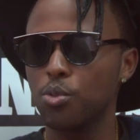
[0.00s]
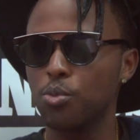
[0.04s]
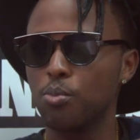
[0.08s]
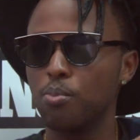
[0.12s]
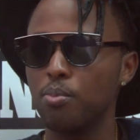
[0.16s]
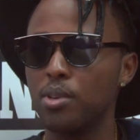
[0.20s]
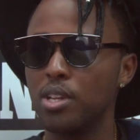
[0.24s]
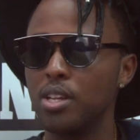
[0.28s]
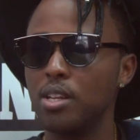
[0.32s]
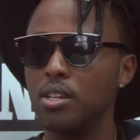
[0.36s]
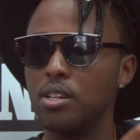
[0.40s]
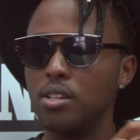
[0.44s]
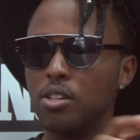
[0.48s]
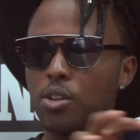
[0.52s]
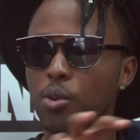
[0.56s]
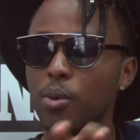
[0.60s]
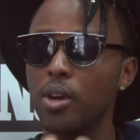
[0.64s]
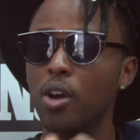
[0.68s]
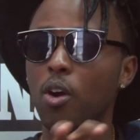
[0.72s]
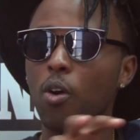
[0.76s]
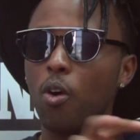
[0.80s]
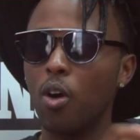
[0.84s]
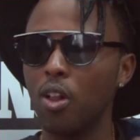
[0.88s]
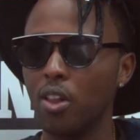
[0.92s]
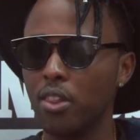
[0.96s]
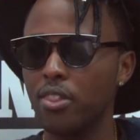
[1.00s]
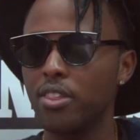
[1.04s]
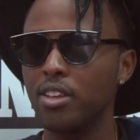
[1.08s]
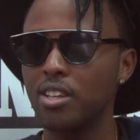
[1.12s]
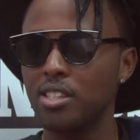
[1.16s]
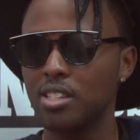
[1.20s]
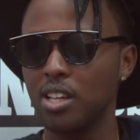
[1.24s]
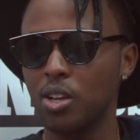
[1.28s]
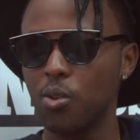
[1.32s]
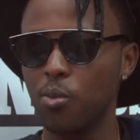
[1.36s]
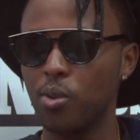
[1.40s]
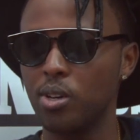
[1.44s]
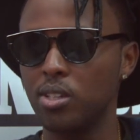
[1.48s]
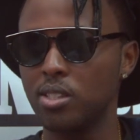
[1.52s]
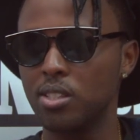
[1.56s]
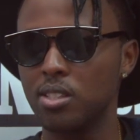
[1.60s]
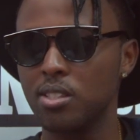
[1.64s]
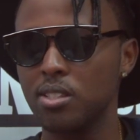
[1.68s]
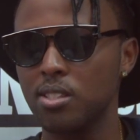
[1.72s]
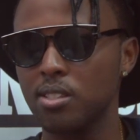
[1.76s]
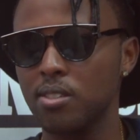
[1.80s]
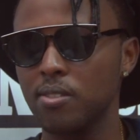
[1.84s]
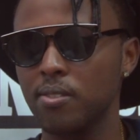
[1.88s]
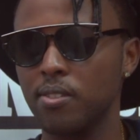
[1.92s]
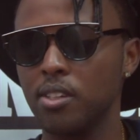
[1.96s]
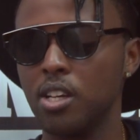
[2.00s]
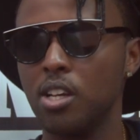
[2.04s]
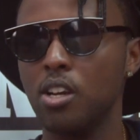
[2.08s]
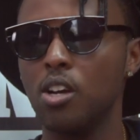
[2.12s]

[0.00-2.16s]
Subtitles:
to be doing all things at once.